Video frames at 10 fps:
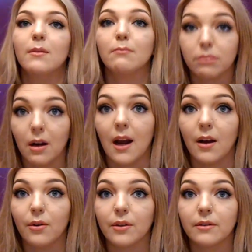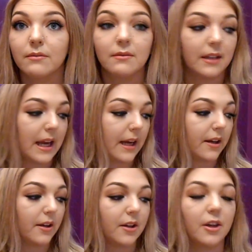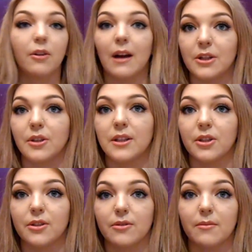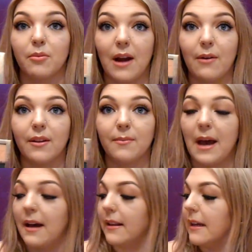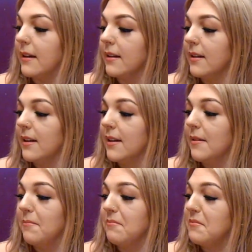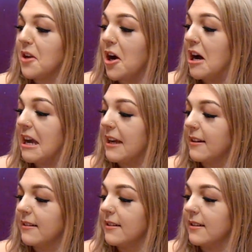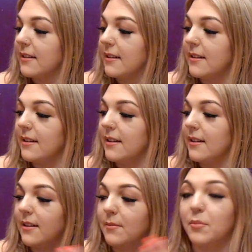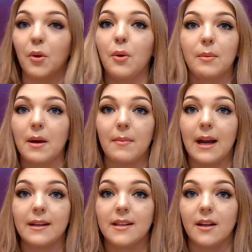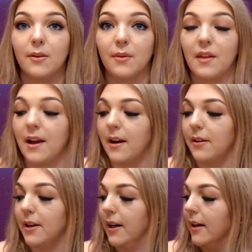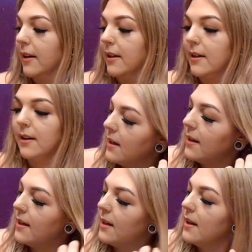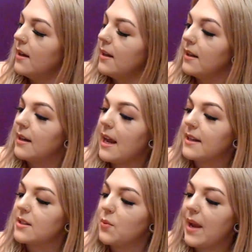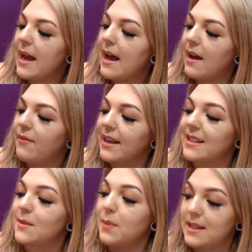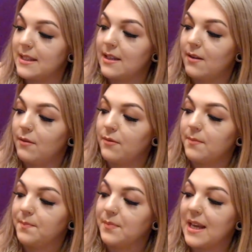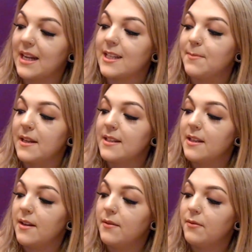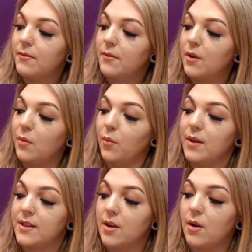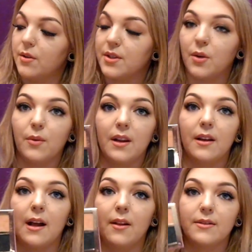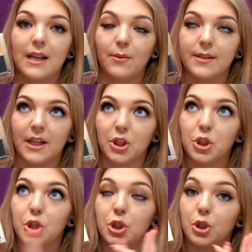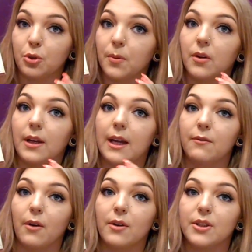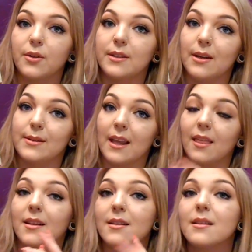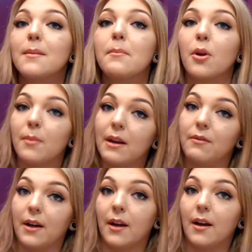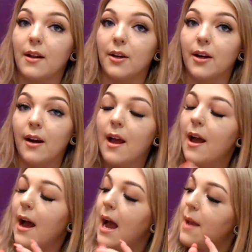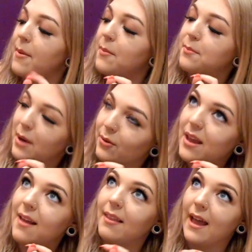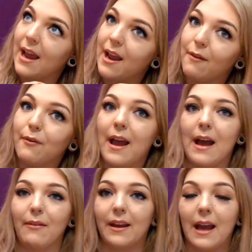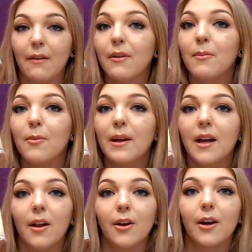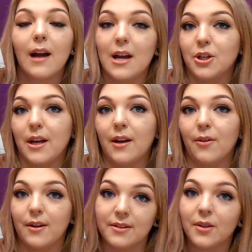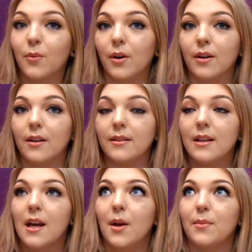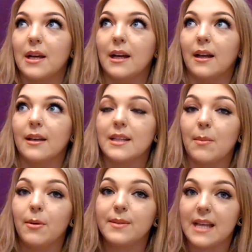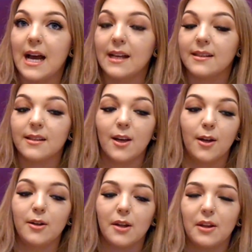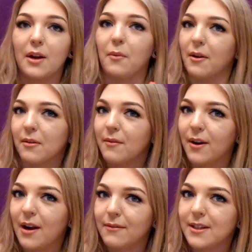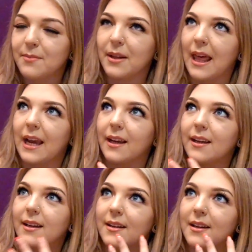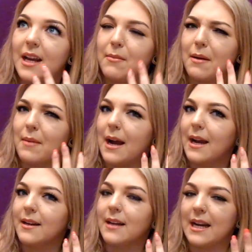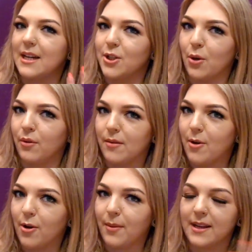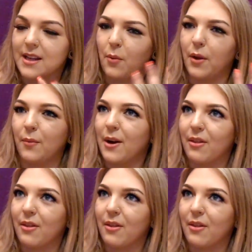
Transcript: brown. Like, congratulations, there's a brown in the palette. Not blowing my mind here with that color. Next we have Expensive. And Expensive was also one of the colors I was like super looking forward to because I was like, this is a mermaid fucking color. I am about that life. I have like every mermaid color eyeshadow there is in the world because I'm obsessed. Not that I wear them very often, but like in my mind I need to own them all because I will wear